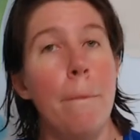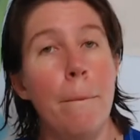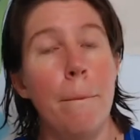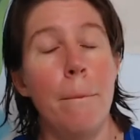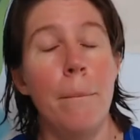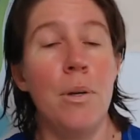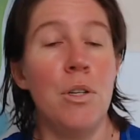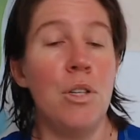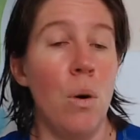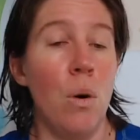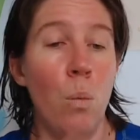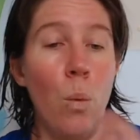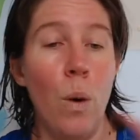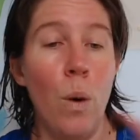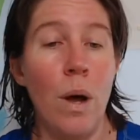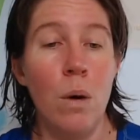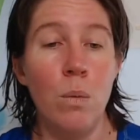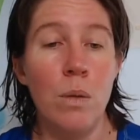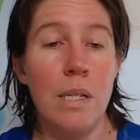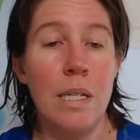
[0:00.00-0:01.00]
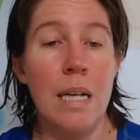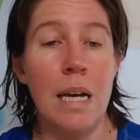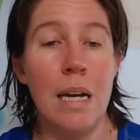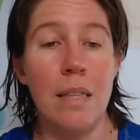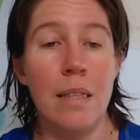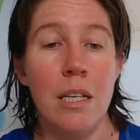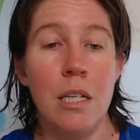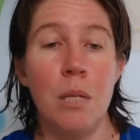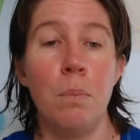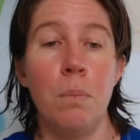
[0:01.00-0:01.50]
So what I will say
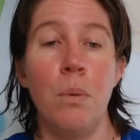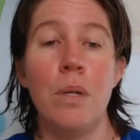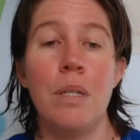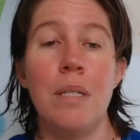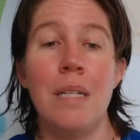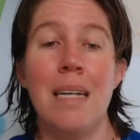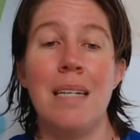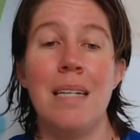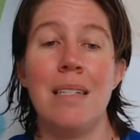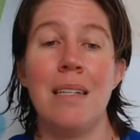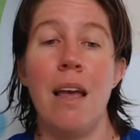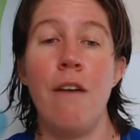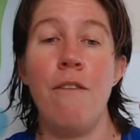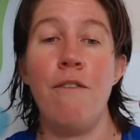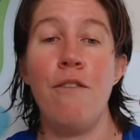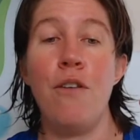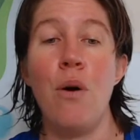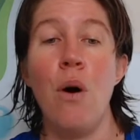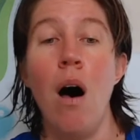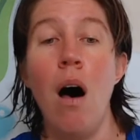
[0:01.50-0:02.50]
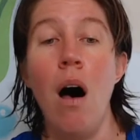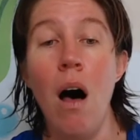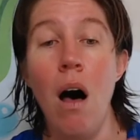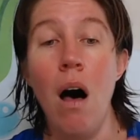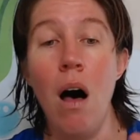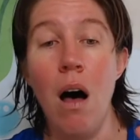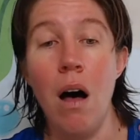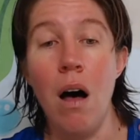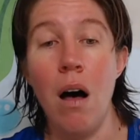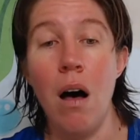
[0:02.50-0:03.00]
at this point is, if you
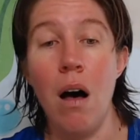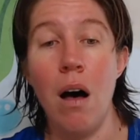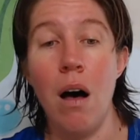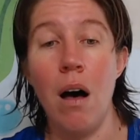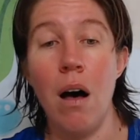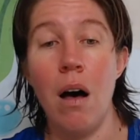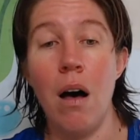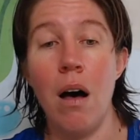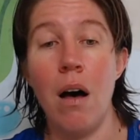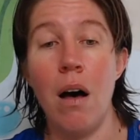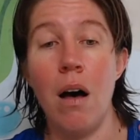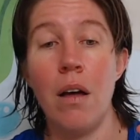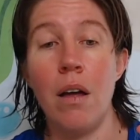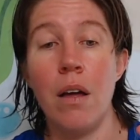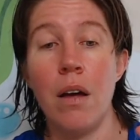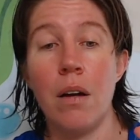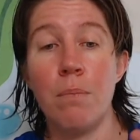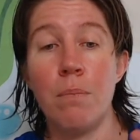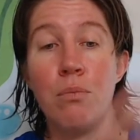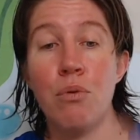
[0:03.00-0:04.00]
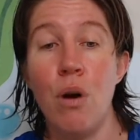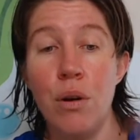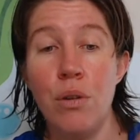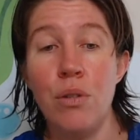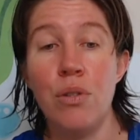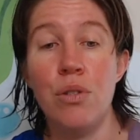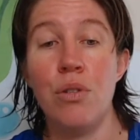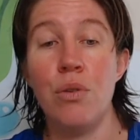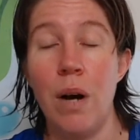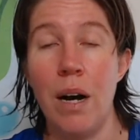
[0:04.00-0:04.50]
are
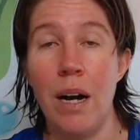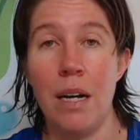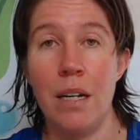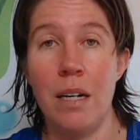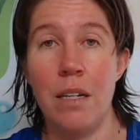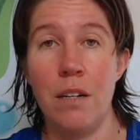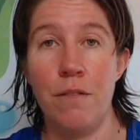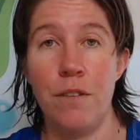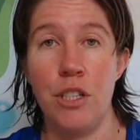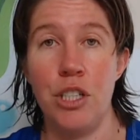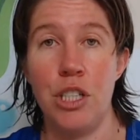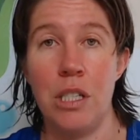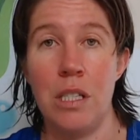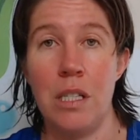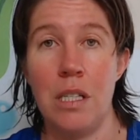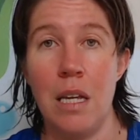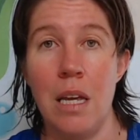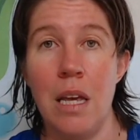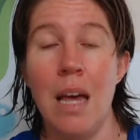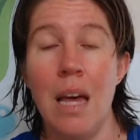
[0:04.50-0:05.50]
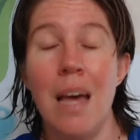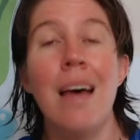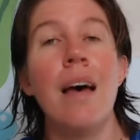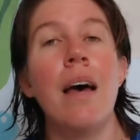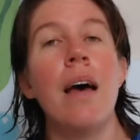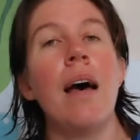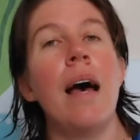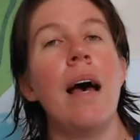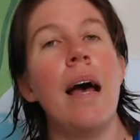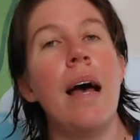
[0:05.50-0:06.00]
prone to iron deficiency,
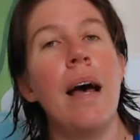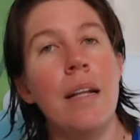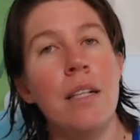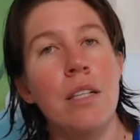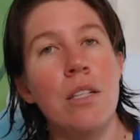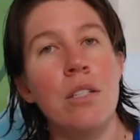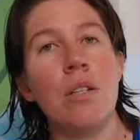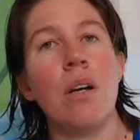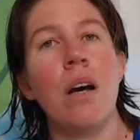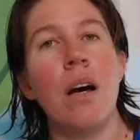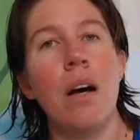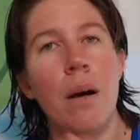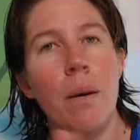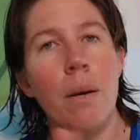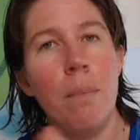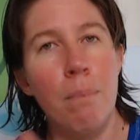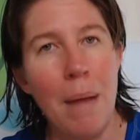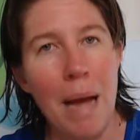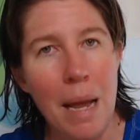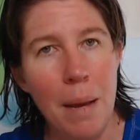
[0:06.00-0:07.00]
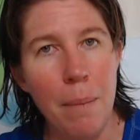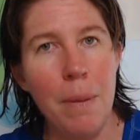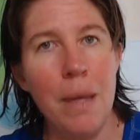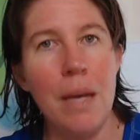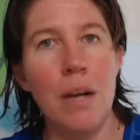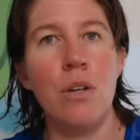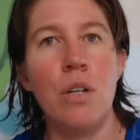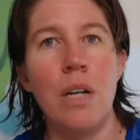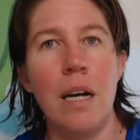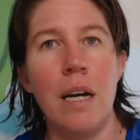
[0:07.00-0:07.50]
it's maybe
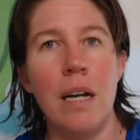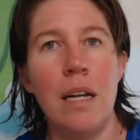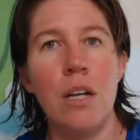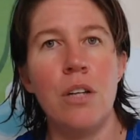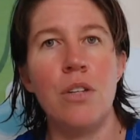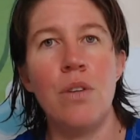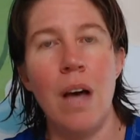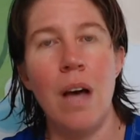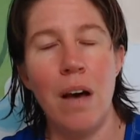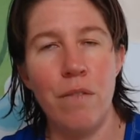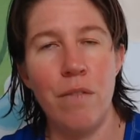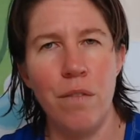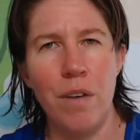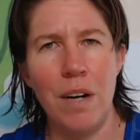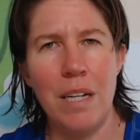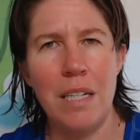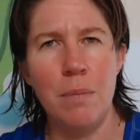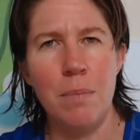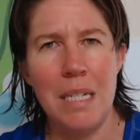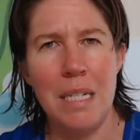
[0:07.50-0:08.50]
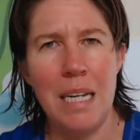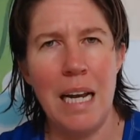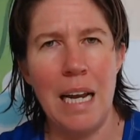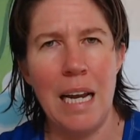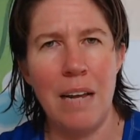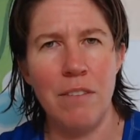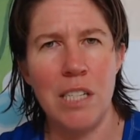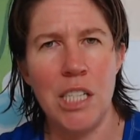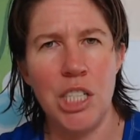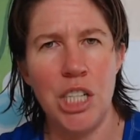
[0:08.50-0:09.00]
a good idea to have your vitamin D
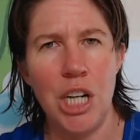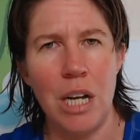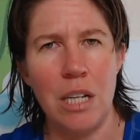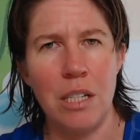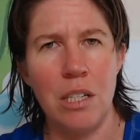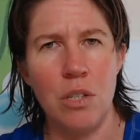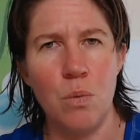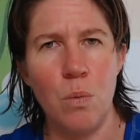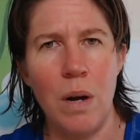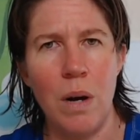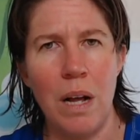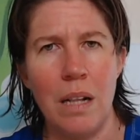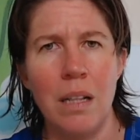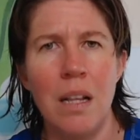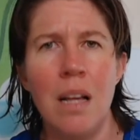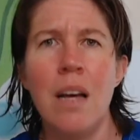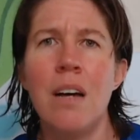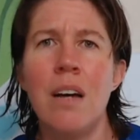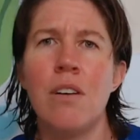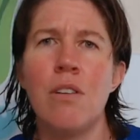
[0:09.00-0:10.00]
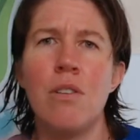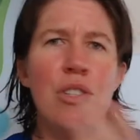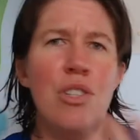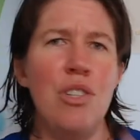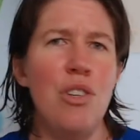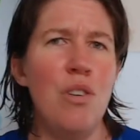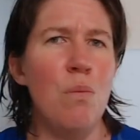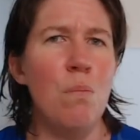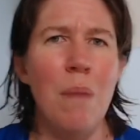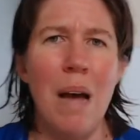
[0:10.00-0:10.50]
levels checked as well,
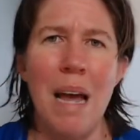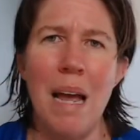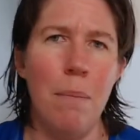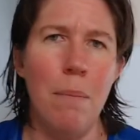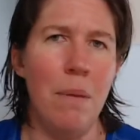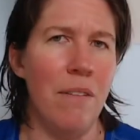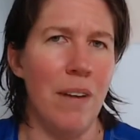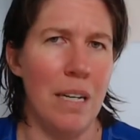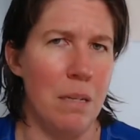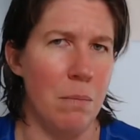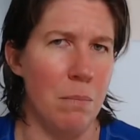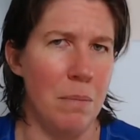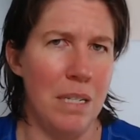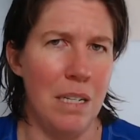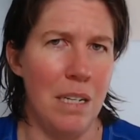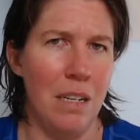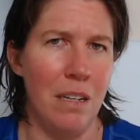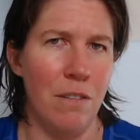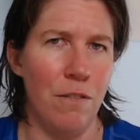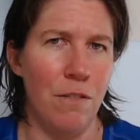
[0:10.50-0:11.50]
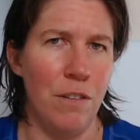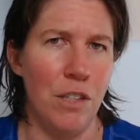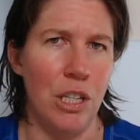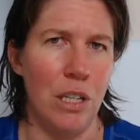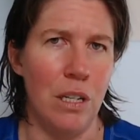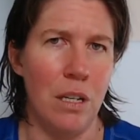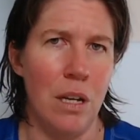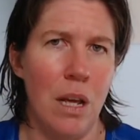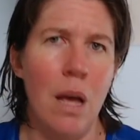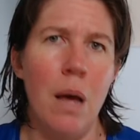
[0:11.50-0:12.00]
because you may be vitamin D
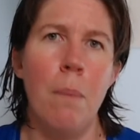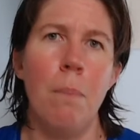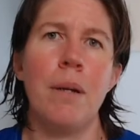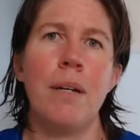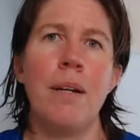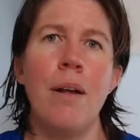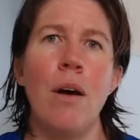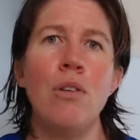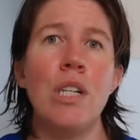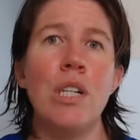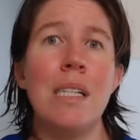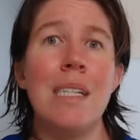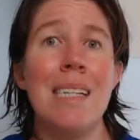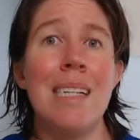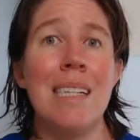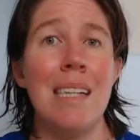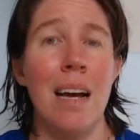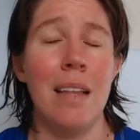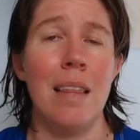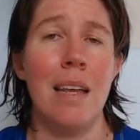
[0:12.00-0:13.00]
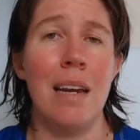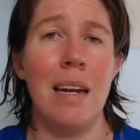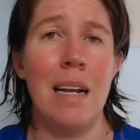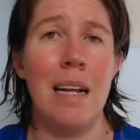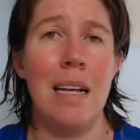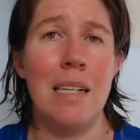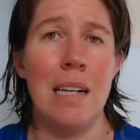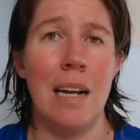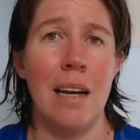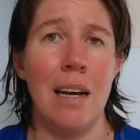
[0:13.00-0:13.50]
deficient. But don't just decide that it
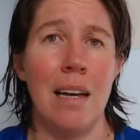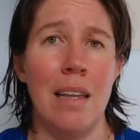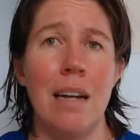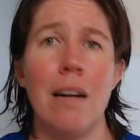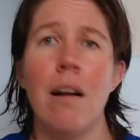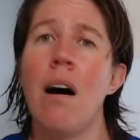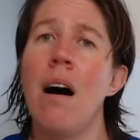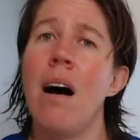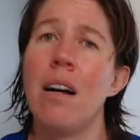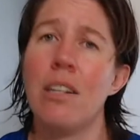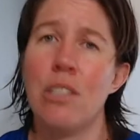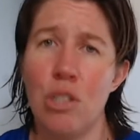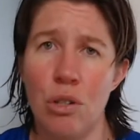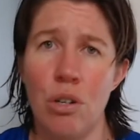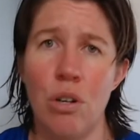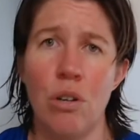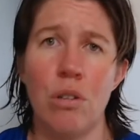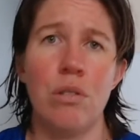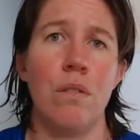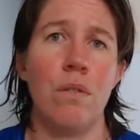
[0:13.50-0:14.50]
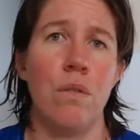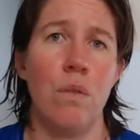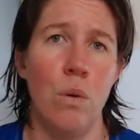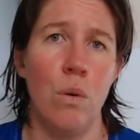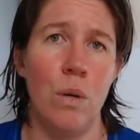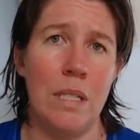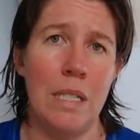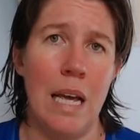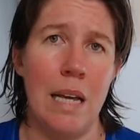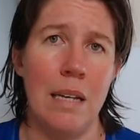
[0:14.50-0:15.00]
is like that. Ask your doctor
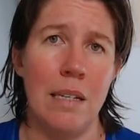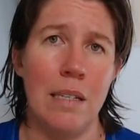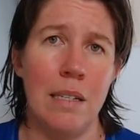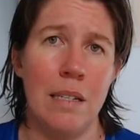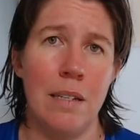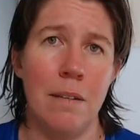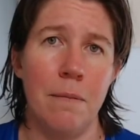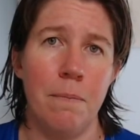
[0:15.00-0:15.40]
for a test.